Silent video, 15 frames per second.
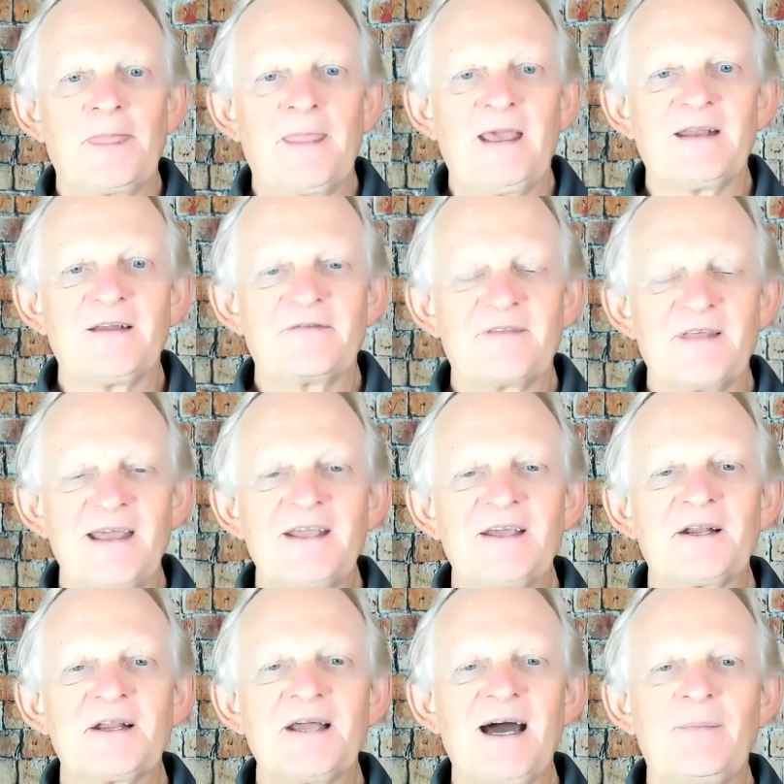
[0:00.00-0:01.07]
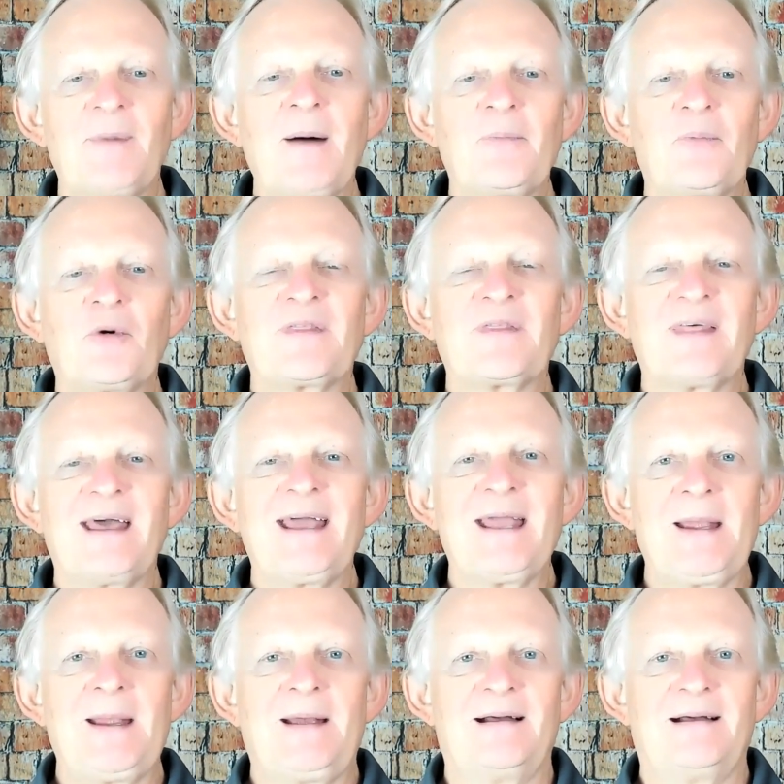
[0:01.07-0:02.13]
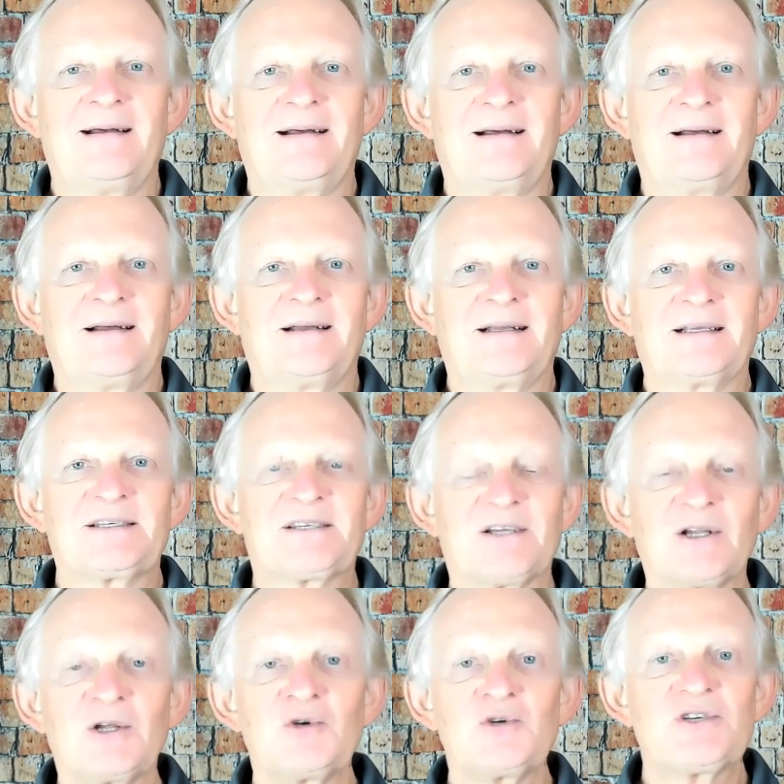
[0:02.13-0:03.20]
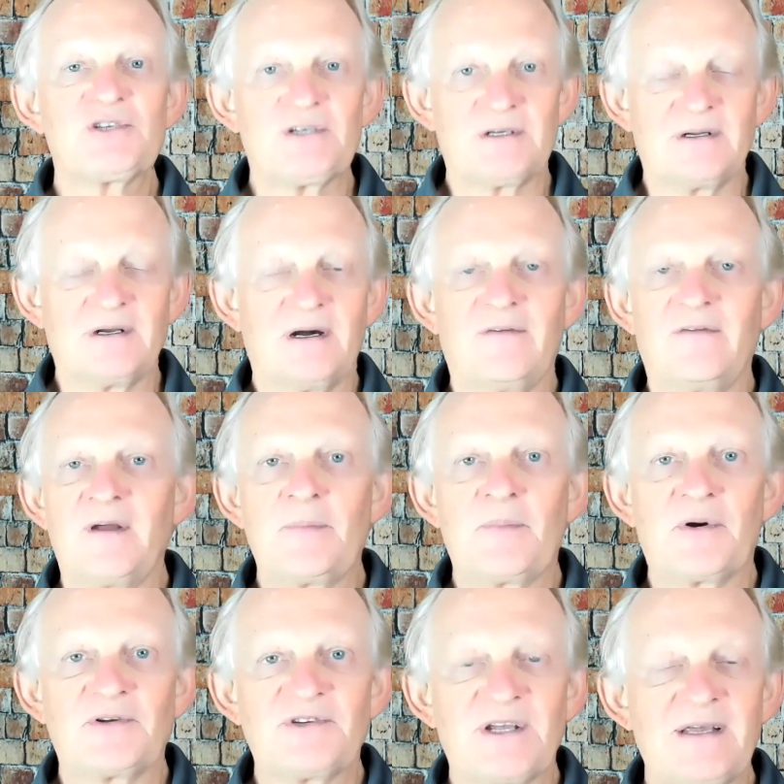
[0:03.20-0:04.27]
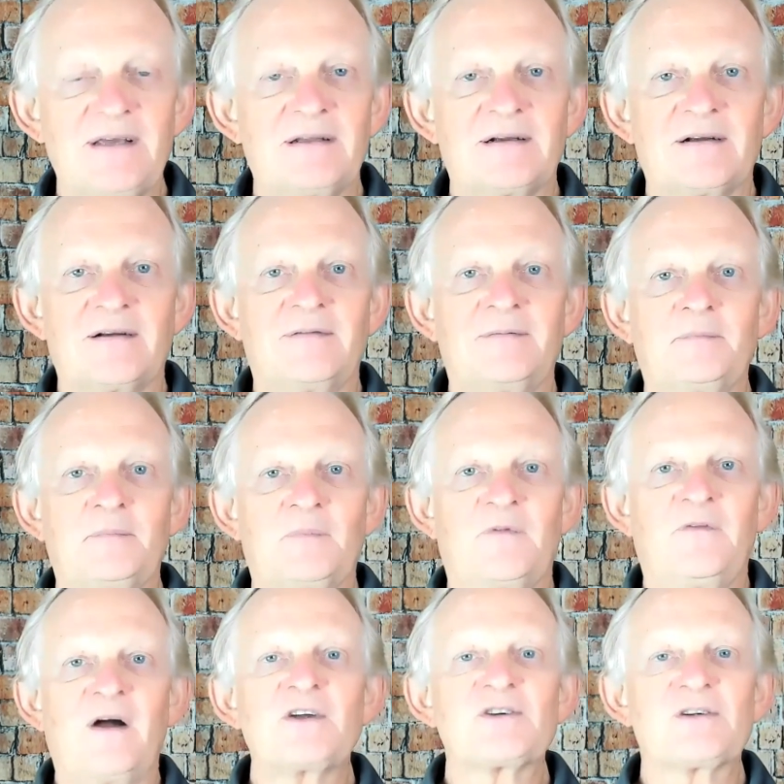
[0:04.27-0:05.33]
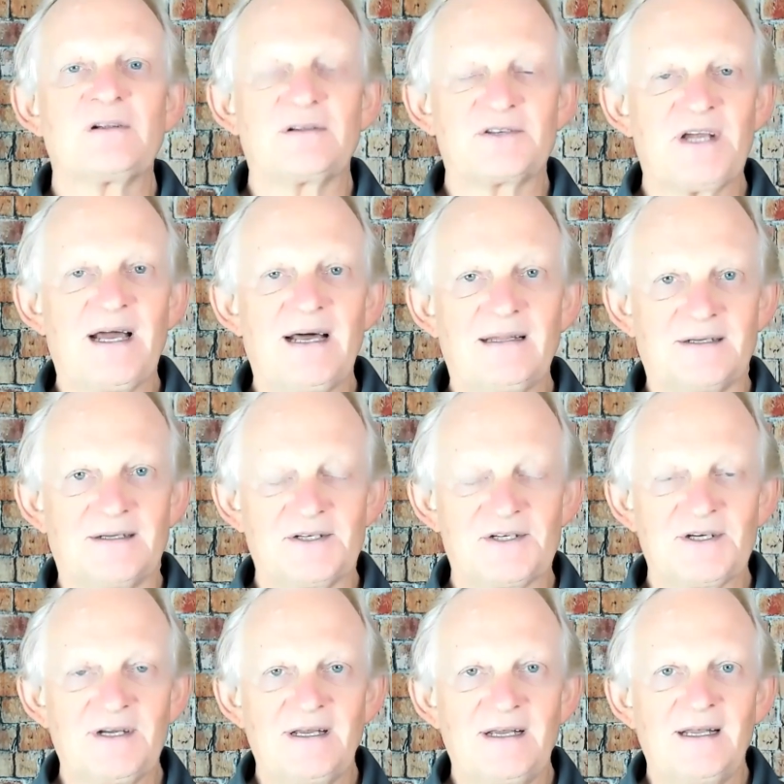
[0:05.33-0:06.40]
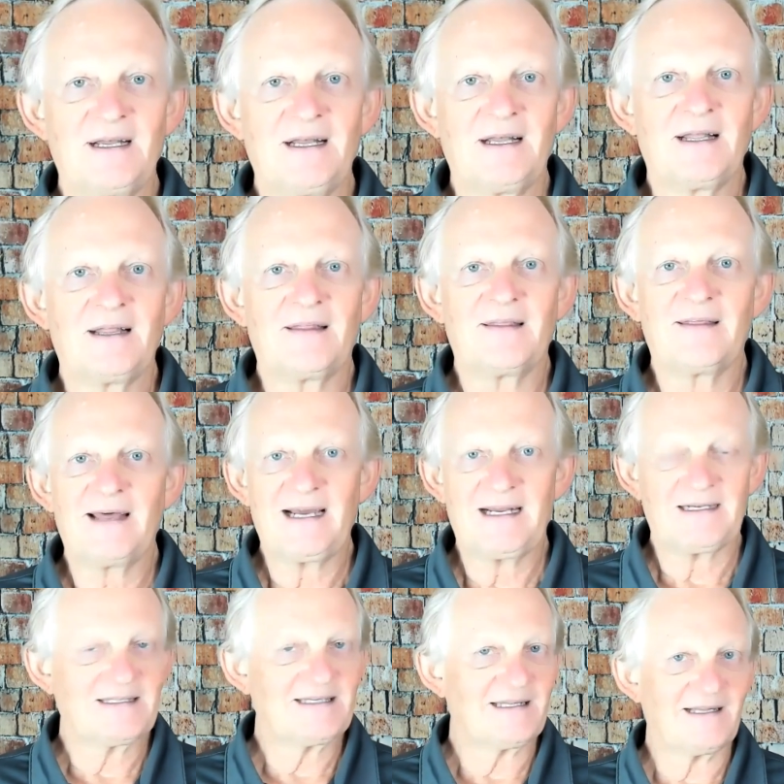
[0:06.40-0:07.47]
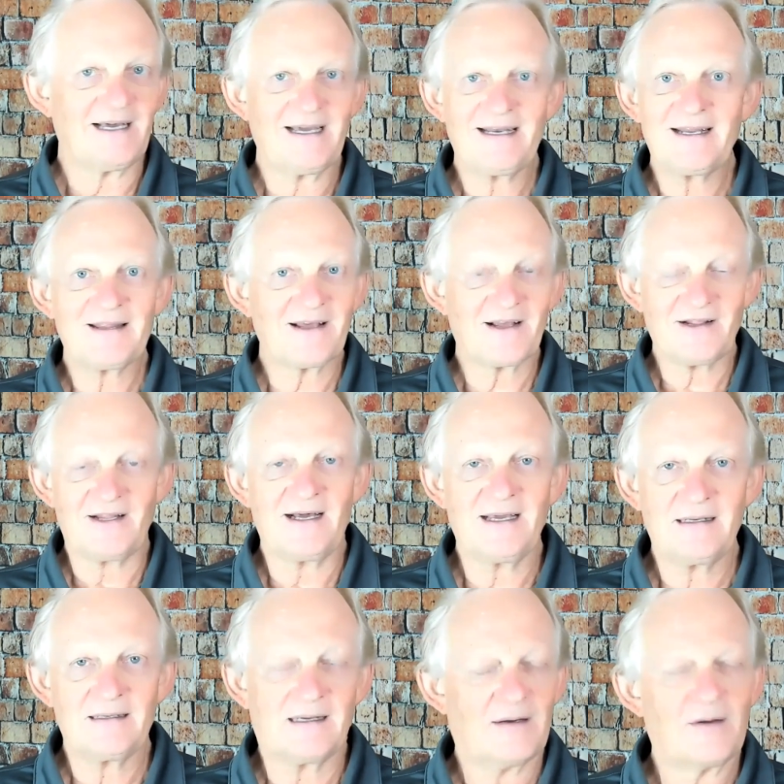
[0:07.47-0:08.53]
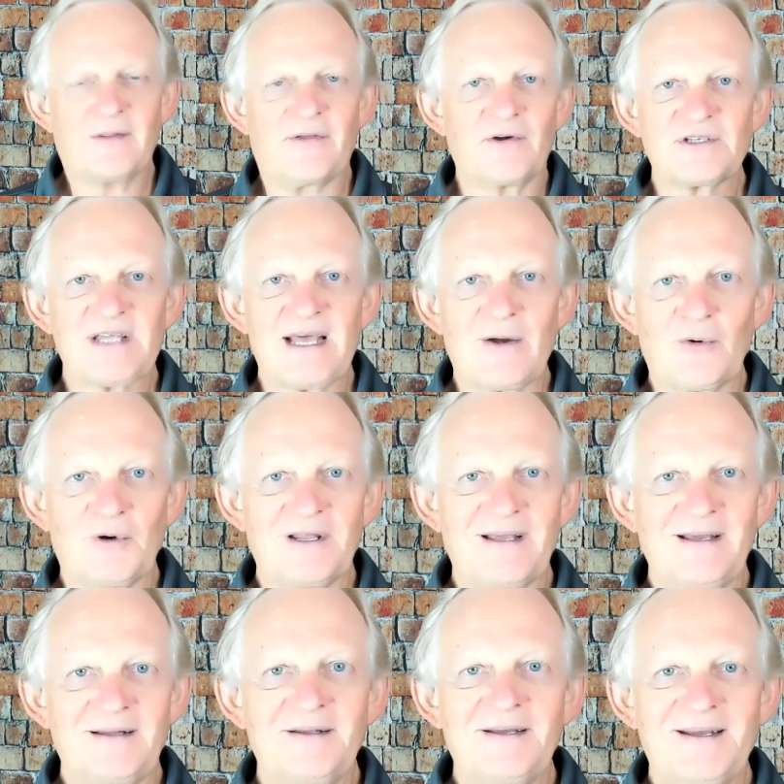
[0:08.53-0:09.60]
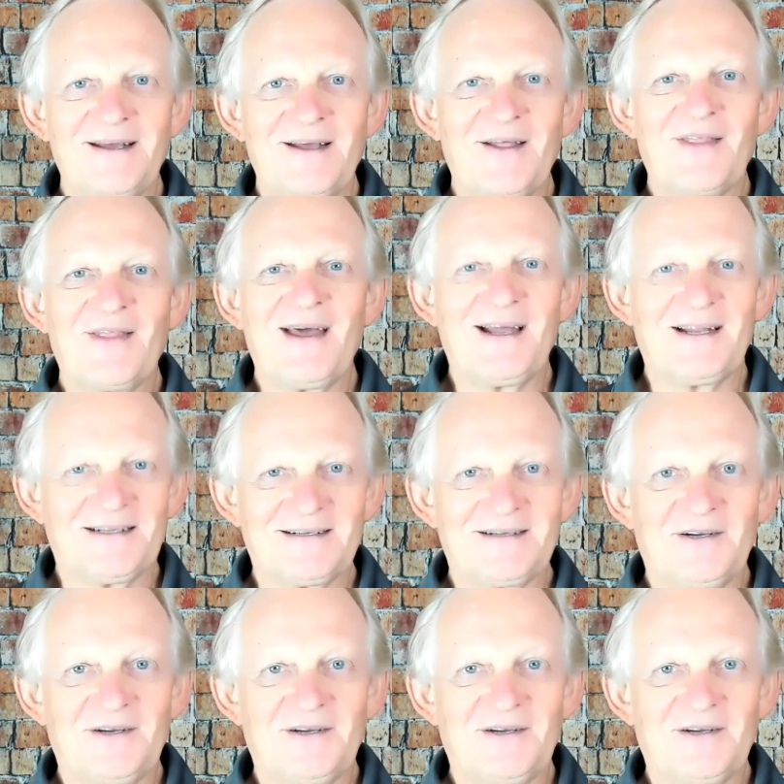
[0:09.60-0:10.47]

And if they could come up with a solution of a particular functional challenge that delighted the client, there's that word again, that